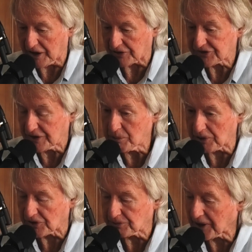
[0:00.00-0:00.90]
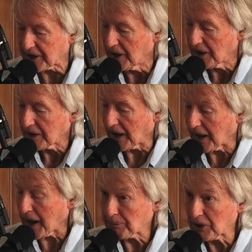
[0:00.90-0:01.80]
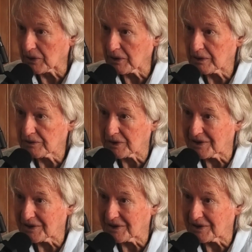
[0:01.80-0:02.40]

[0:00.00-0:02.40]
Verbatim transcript: down steep hills, but uh, uphill